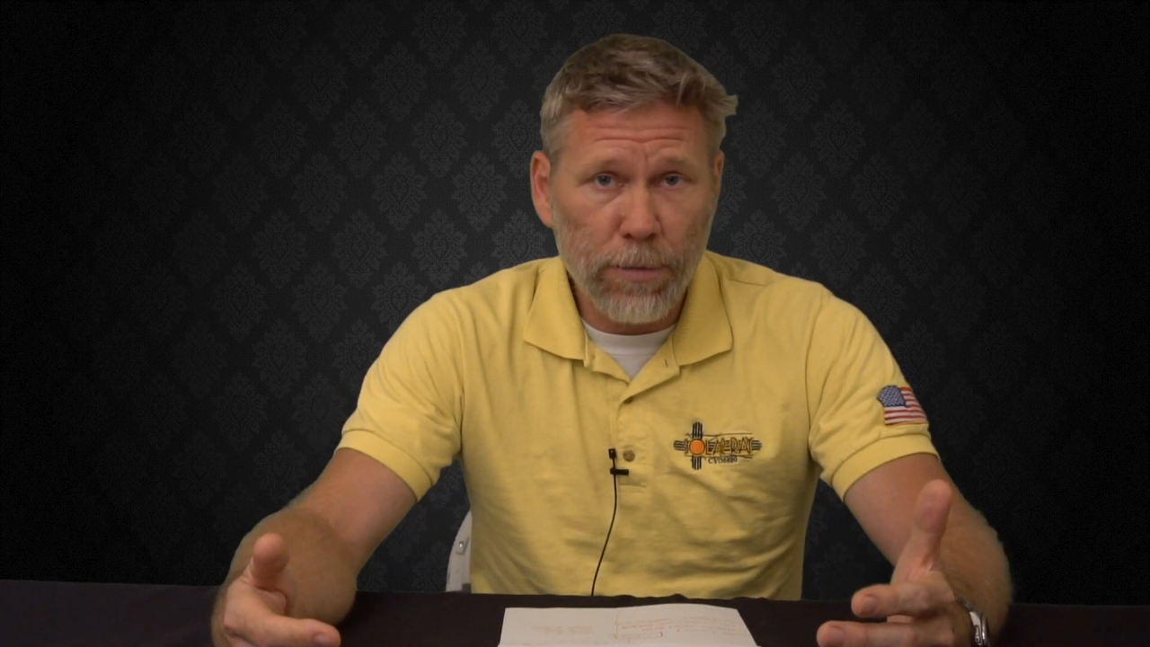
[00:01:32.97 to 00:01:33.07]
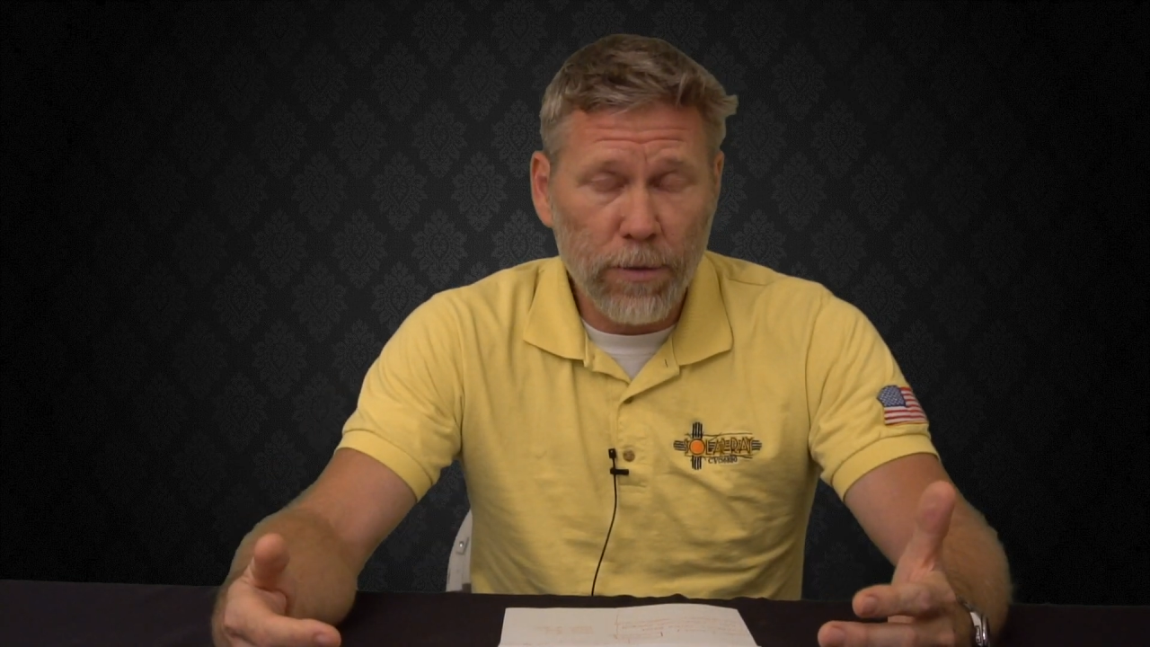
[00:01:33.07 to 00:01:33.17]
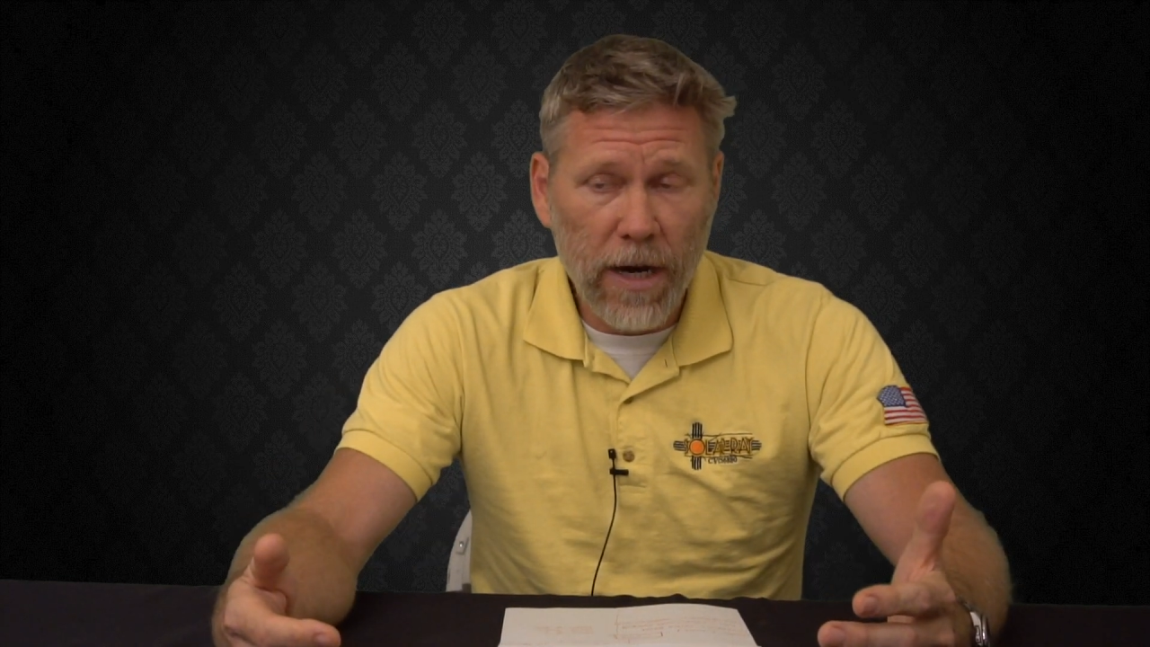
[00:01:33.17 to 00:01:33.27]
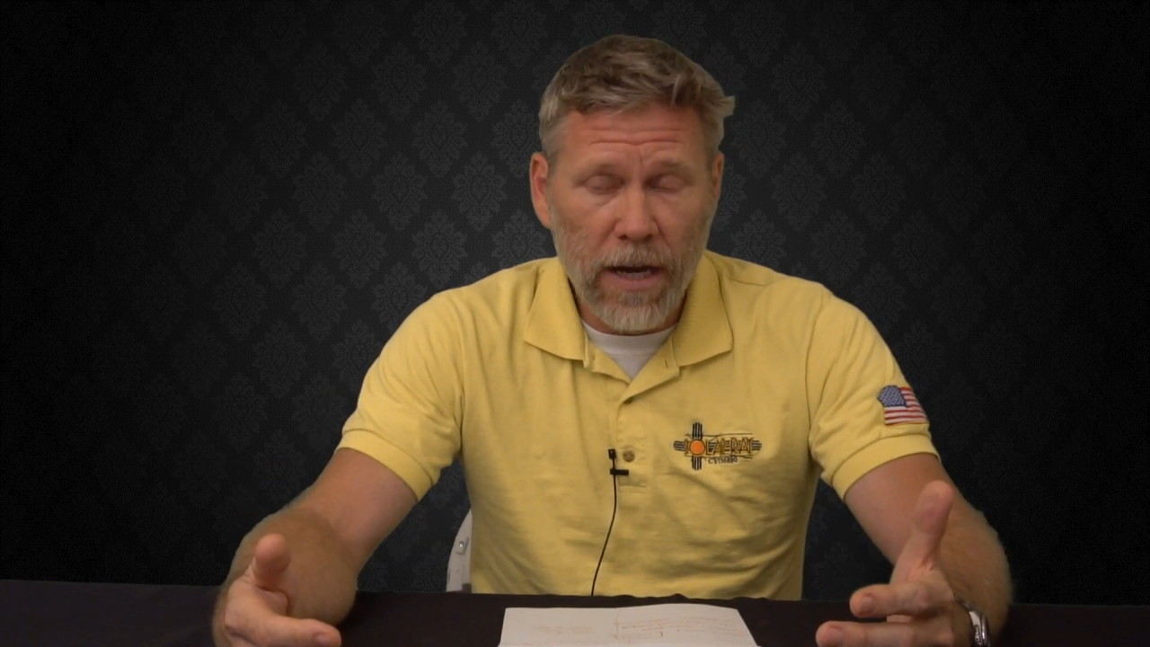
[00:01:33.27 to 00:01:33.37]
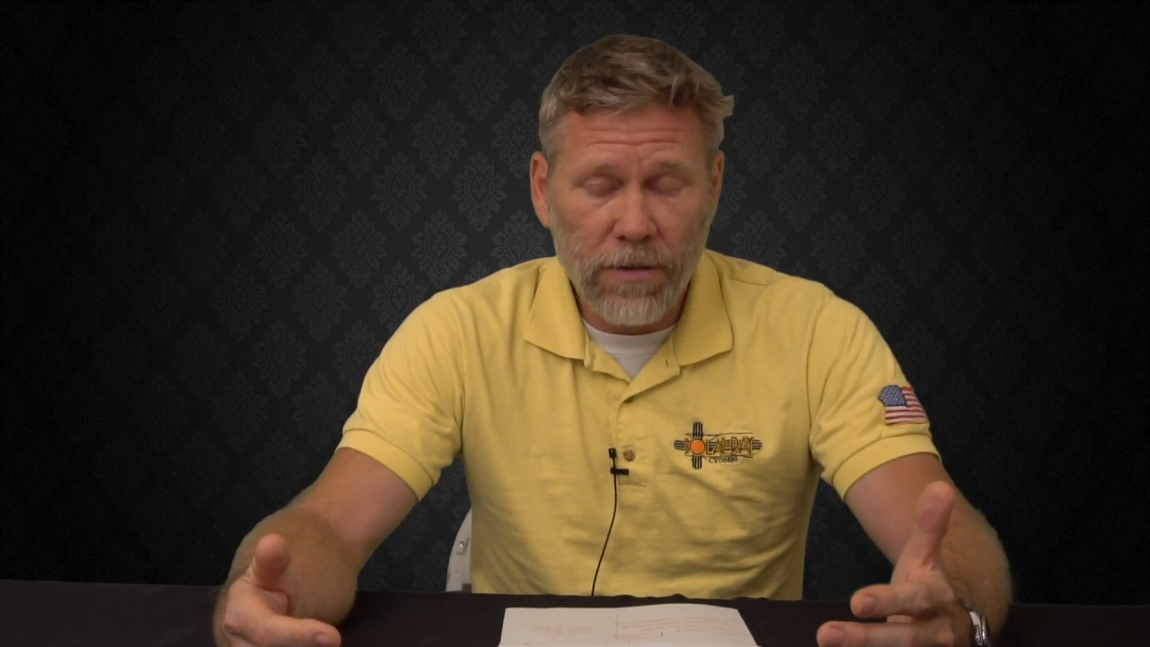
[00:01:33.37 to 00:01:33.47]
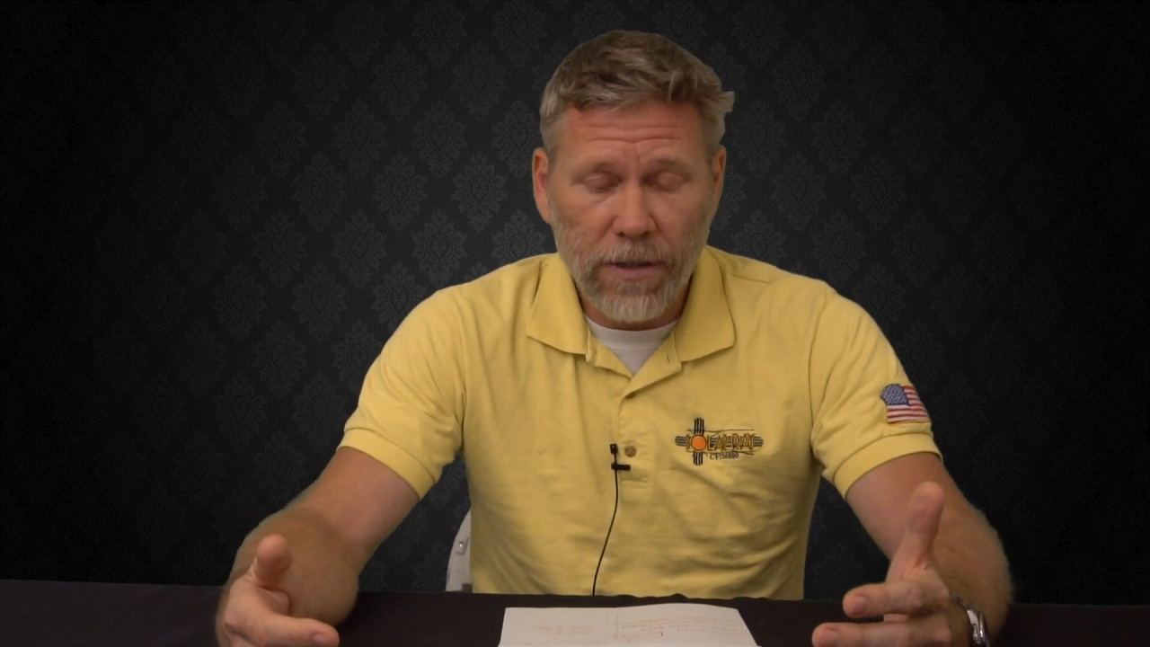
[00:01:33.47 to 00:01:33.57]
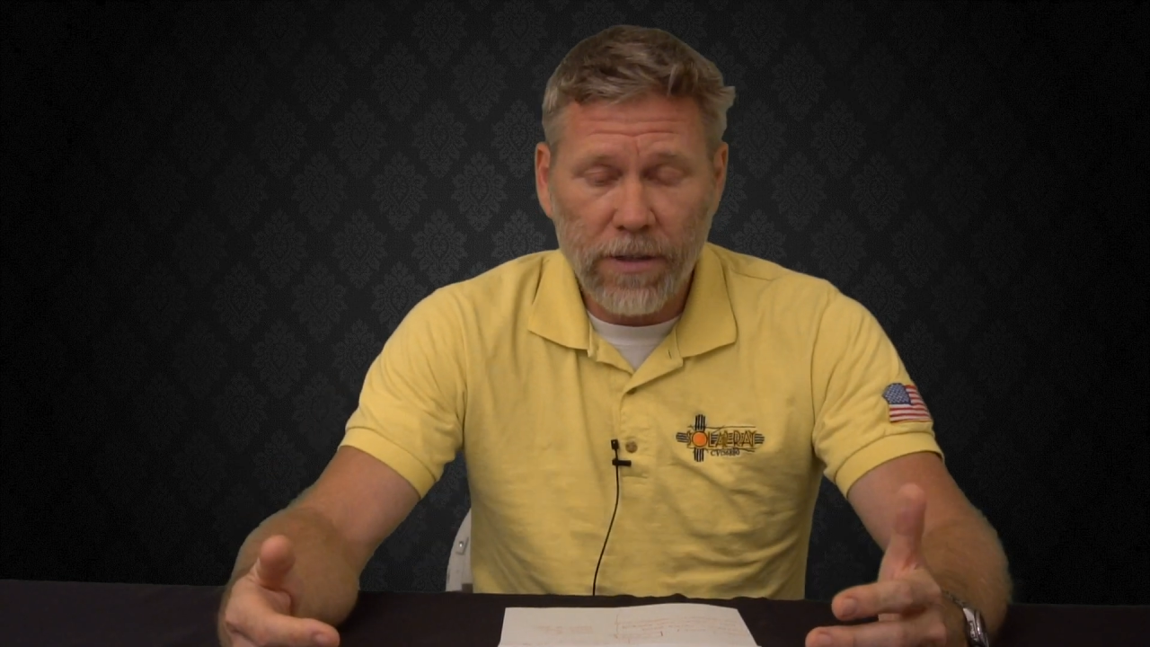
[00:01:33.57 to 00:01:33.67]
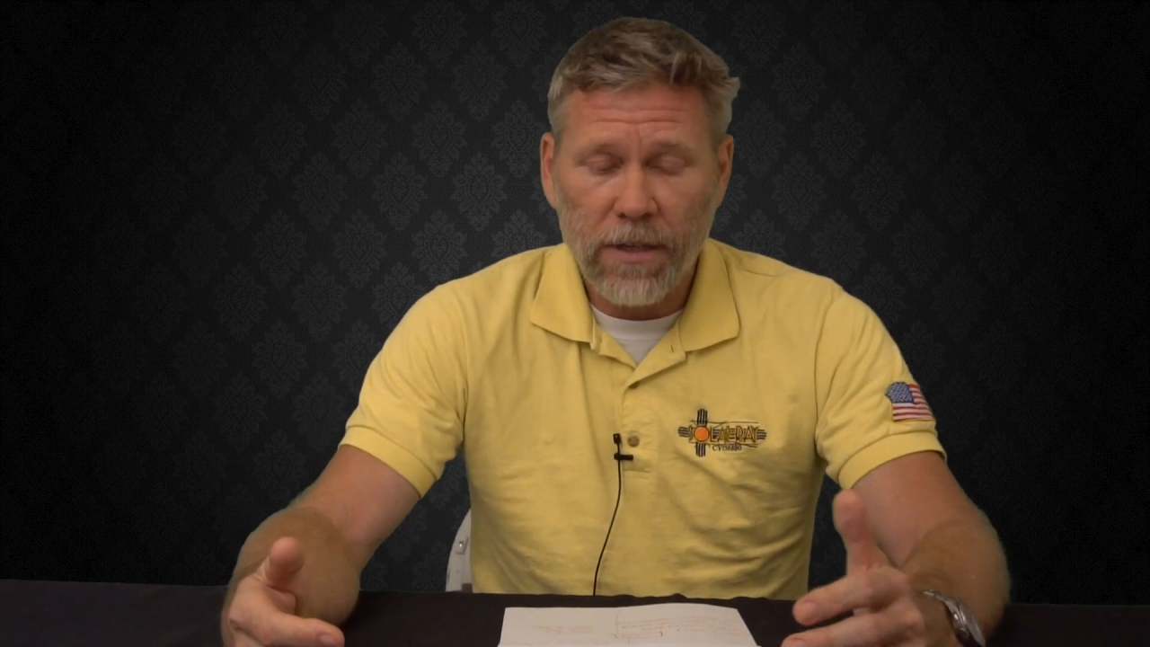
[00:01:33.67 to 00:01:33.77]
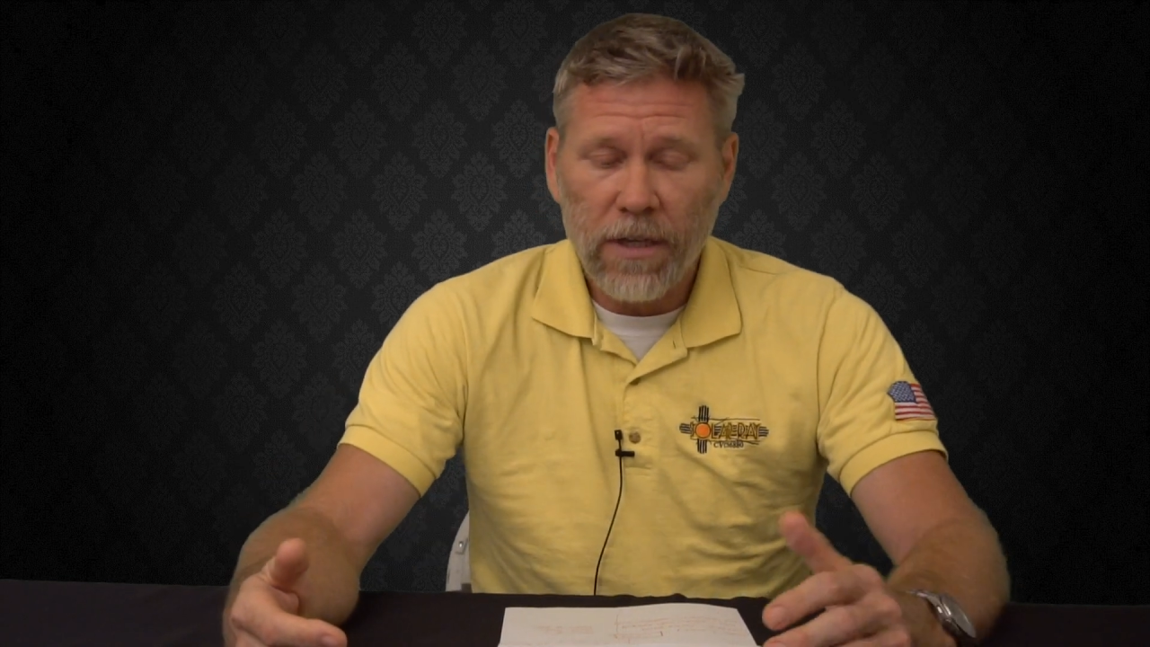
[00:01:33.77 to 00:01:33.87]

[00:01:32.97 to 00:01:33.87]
around it.